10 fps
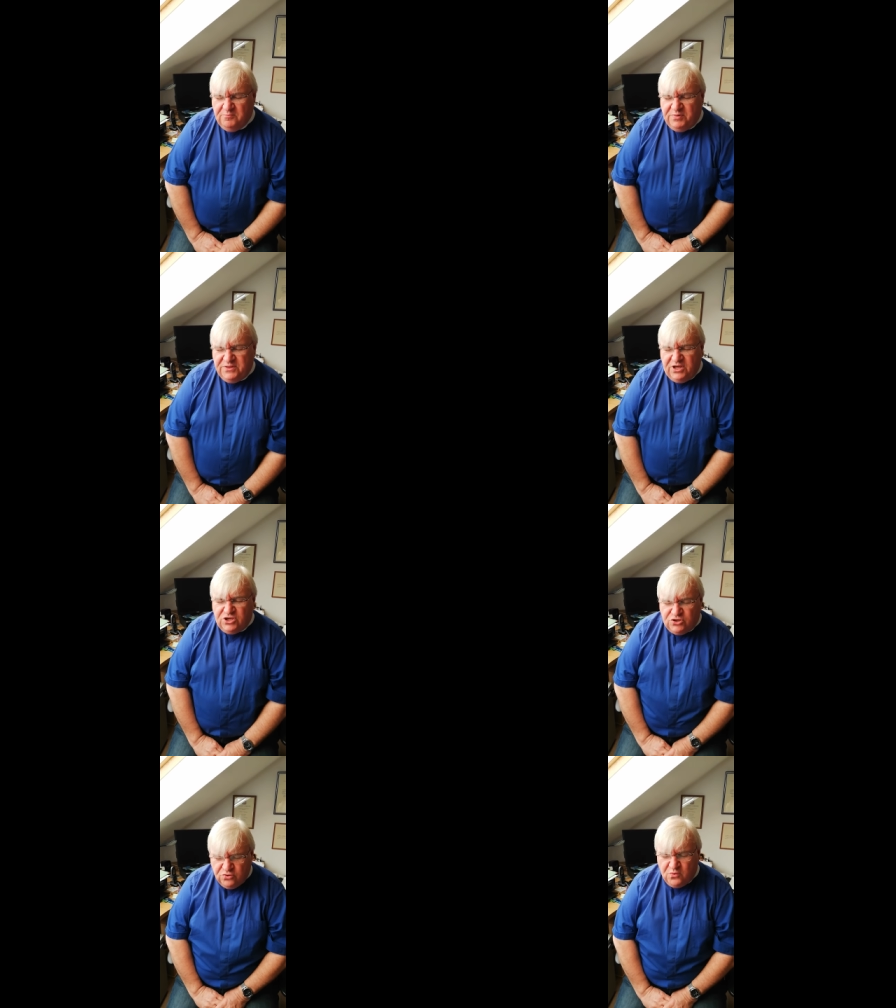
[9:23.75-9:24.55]
but that
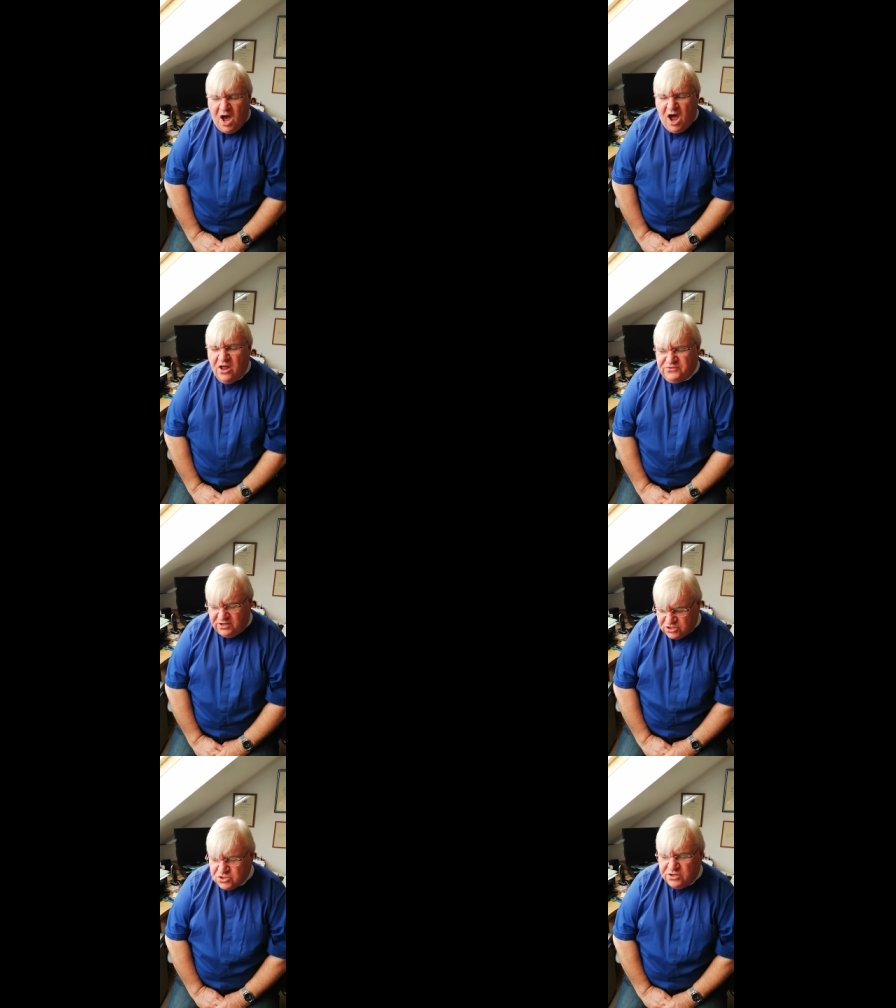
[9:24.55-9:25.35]
you are
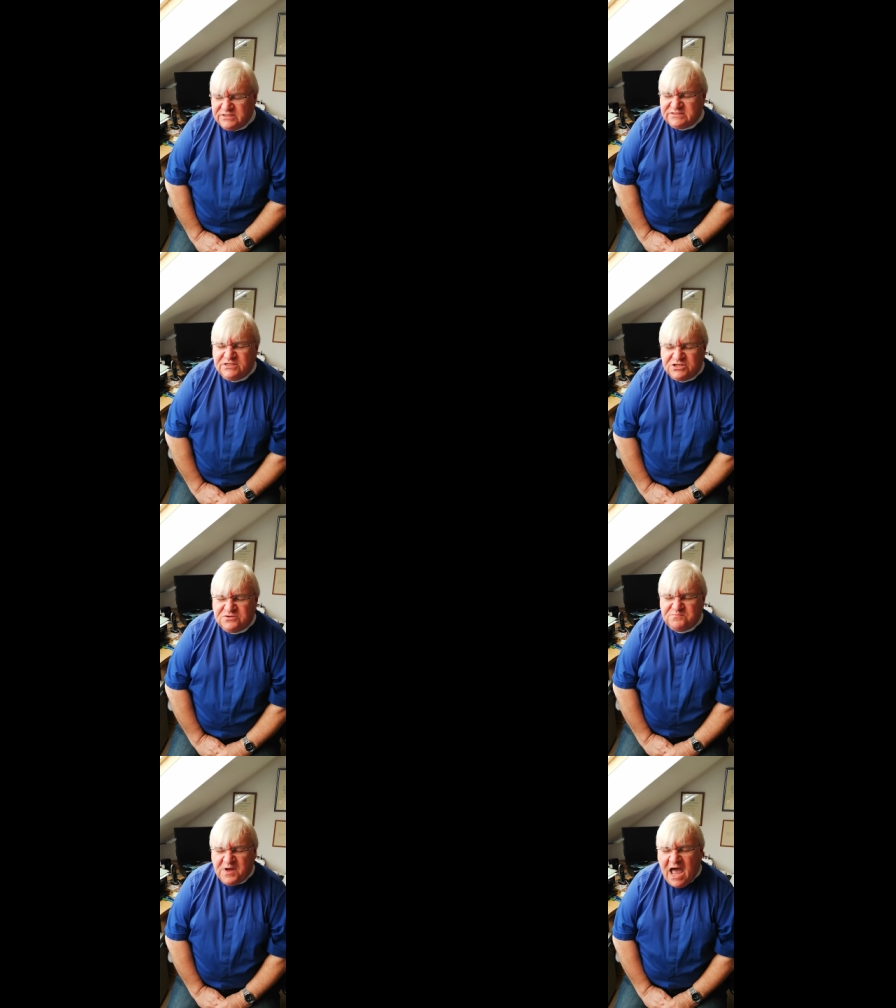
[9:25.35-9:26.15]
their constant
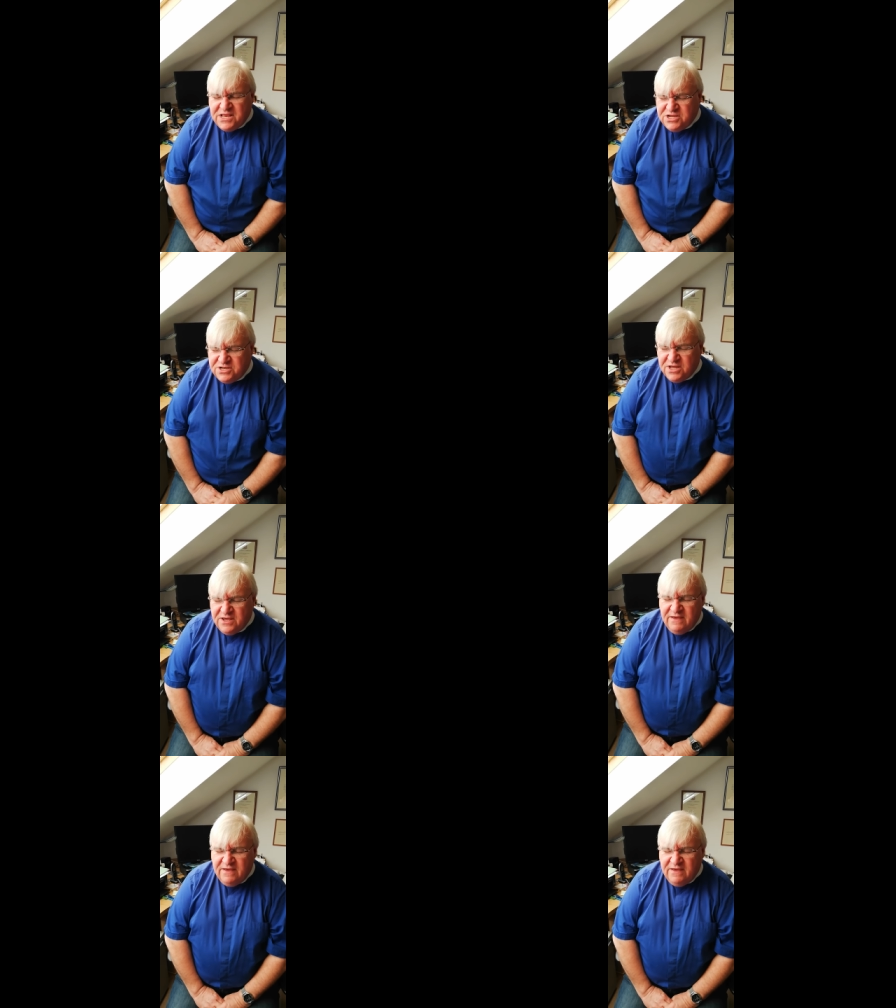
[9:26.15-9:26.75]
companion,